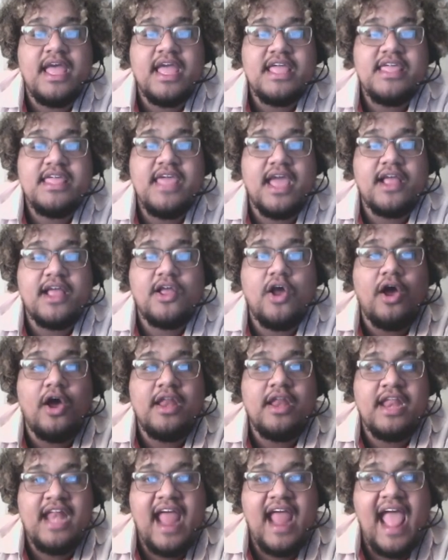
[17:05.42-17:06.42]
get cut
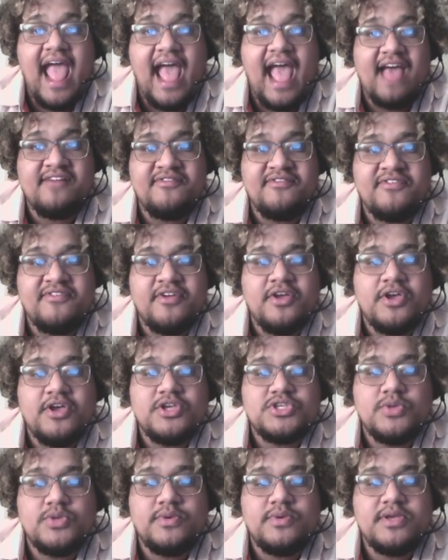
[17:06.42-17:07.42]
in half.
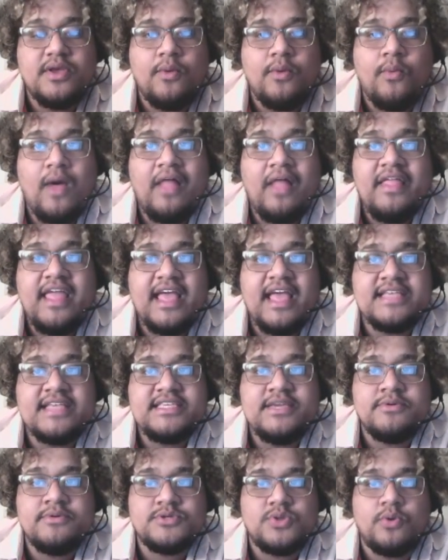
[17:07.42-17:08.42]
So while he has
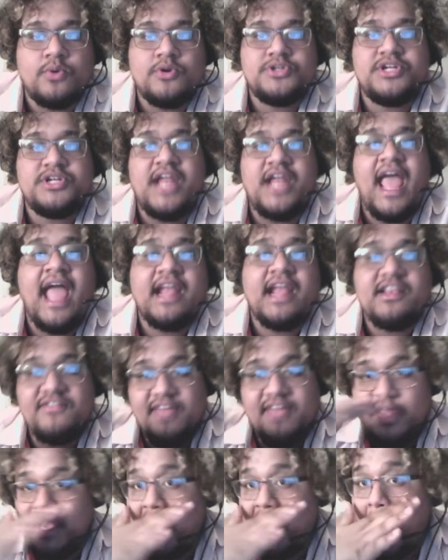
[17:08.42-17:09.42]
Hero's Origin
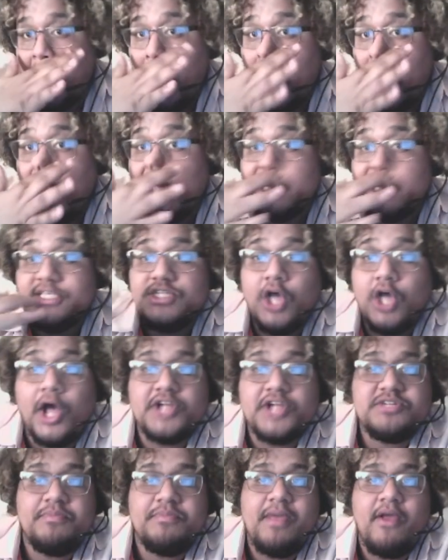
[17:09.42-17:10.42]
activated, his
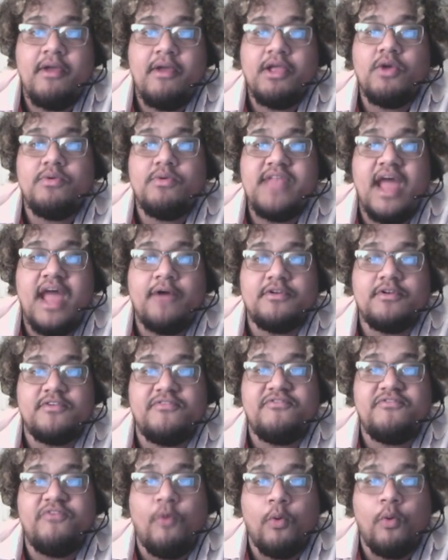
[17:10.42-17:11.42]
dodge and parry go down to
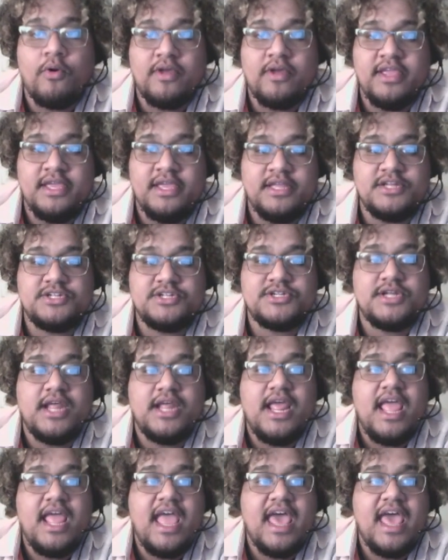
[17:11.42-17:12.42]
4 each.
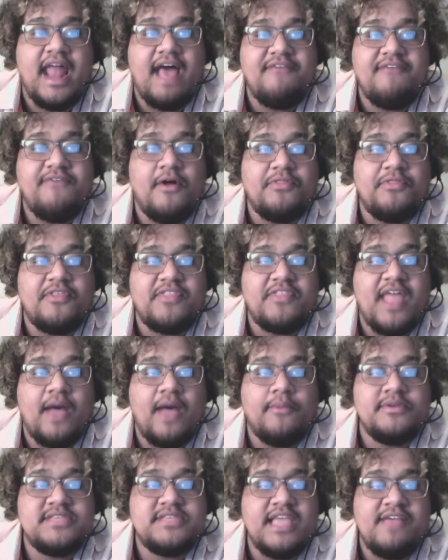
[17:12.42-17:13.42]
And I felt that that
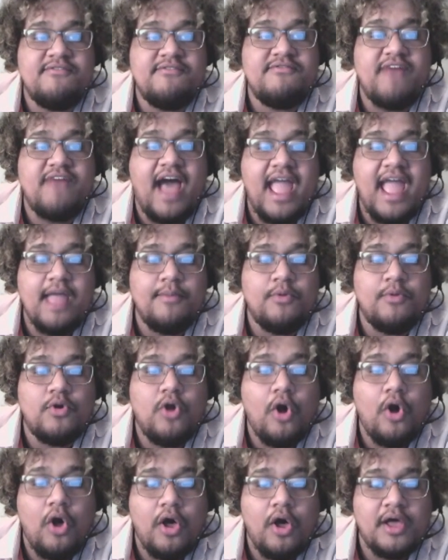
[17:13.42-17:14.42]
was a viable
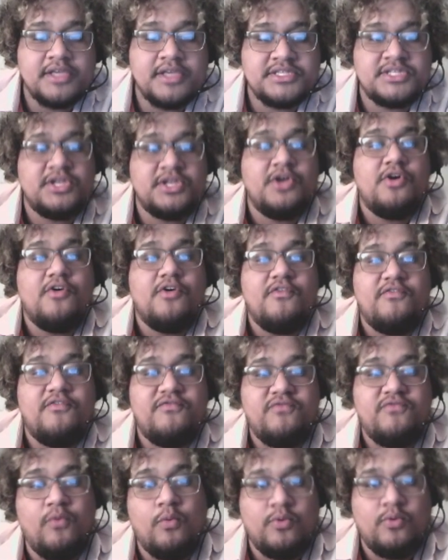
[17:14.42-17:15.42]
cost
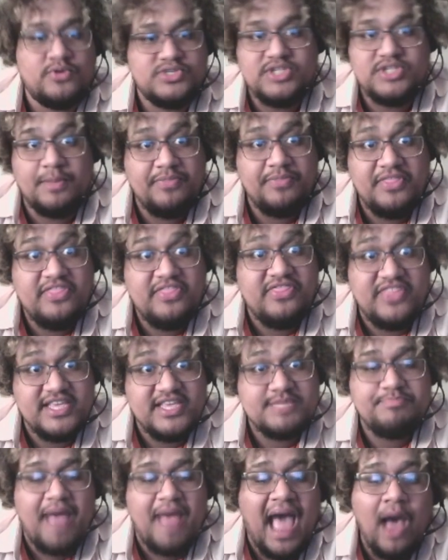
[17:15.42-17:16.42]
for something
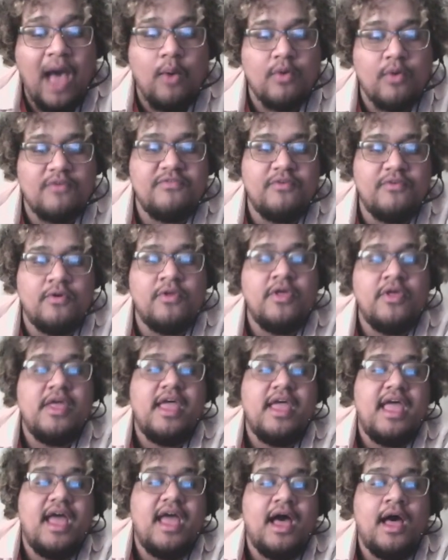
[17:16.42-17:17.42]
this powerful.
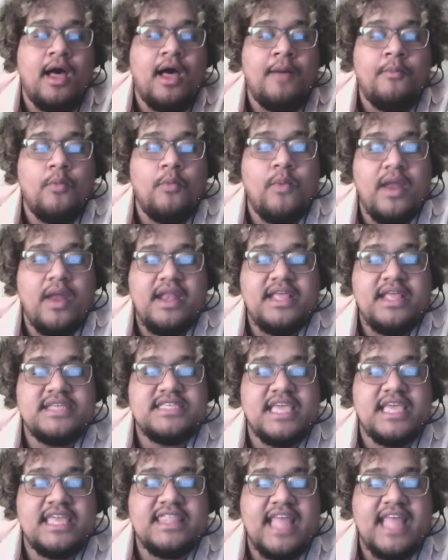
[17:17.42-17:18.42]
When he's
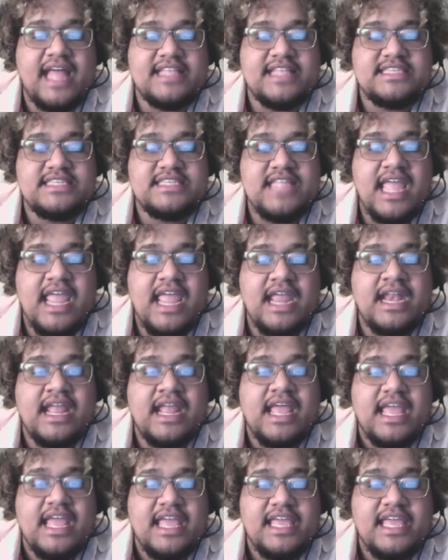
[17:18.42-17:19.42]
in that state,
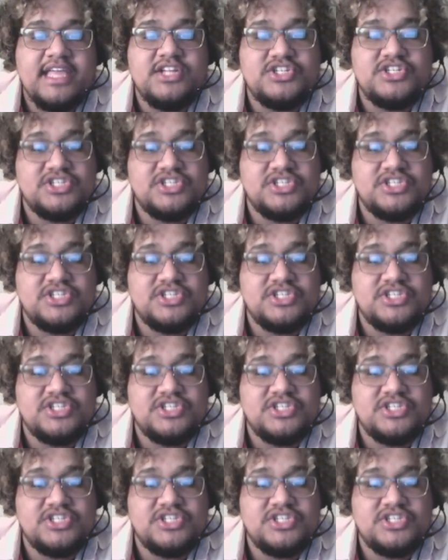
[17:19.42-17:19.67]
he